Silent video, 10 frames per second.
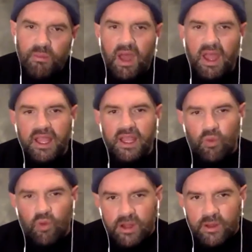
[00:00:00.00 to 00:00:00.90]
Mike
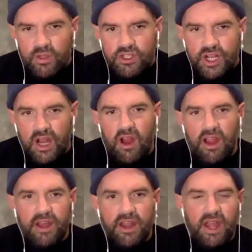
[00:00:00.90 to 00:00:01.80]
and working with
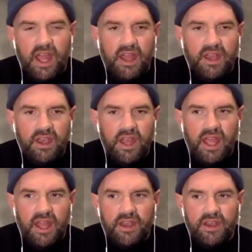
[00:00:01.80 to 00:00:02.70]
Jared and and
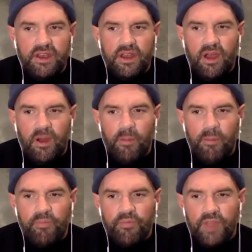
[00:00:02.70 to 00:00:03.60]
and
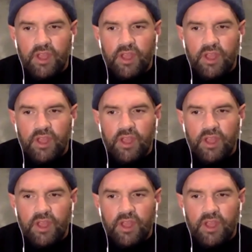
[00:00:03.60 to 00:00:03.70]
um,